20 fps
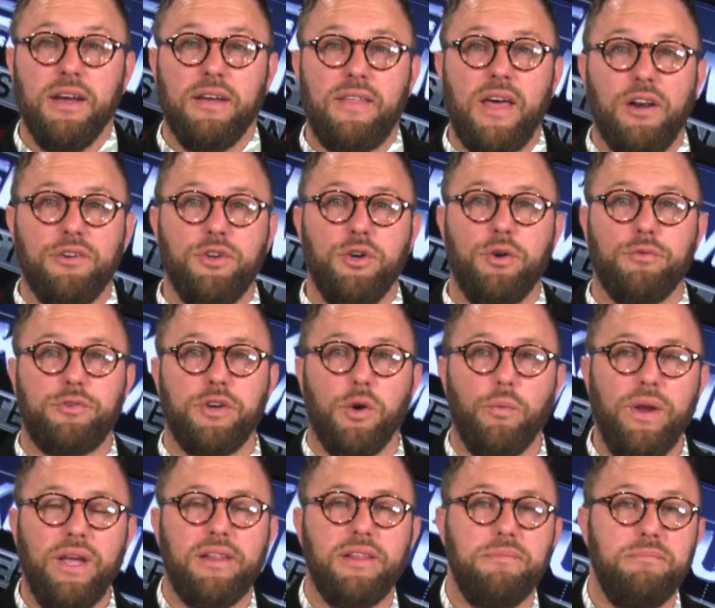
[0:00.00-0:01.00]
And that'll do it for
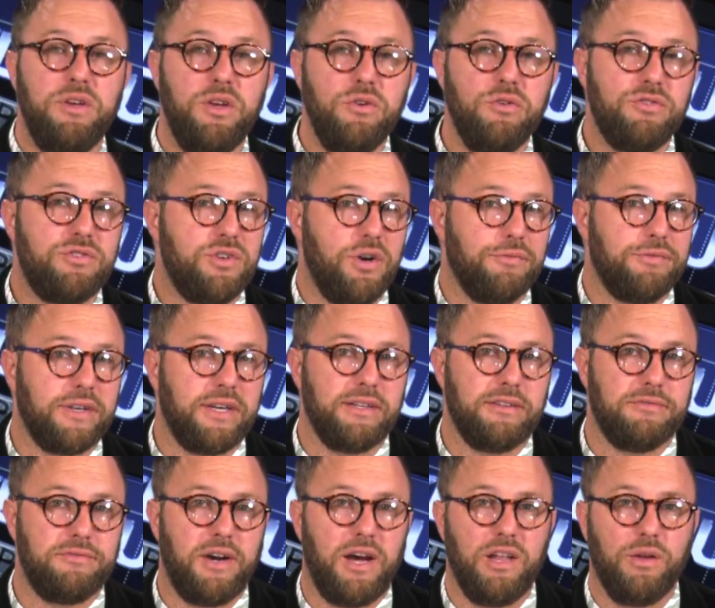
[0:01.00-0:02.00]
your Weekly Muse. Don't
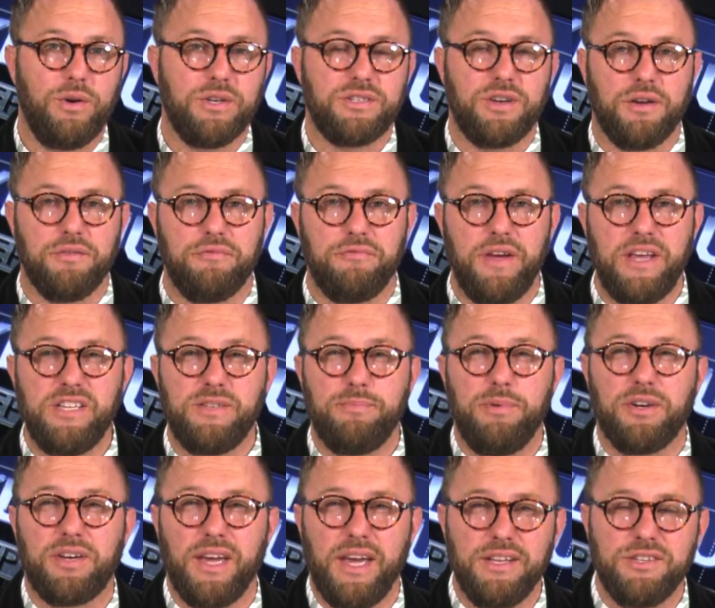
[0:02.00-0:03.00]
forget to follow us on
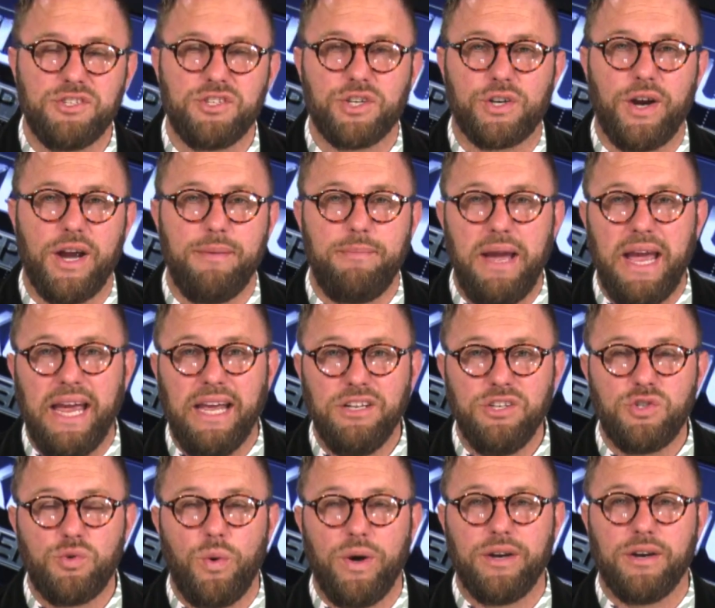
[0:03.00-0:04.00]
Facebook, Instagram,
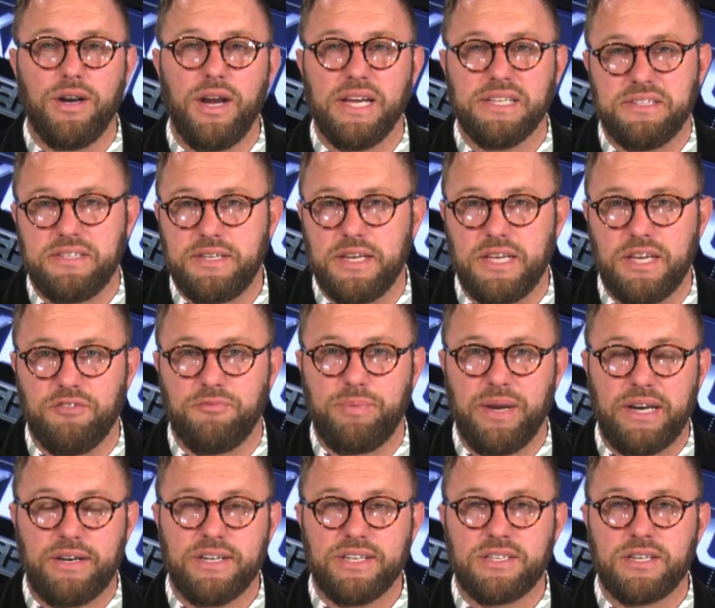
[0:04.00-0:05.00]
and Twitter at City of
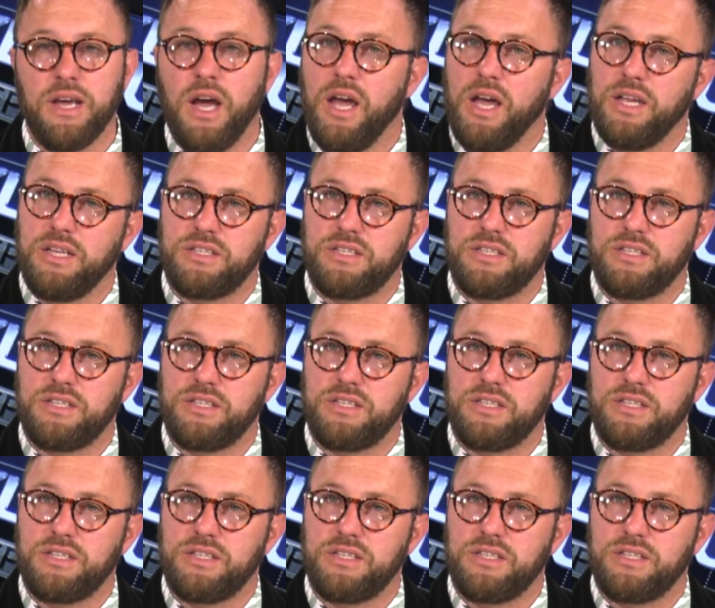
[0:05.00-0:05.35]
Perris.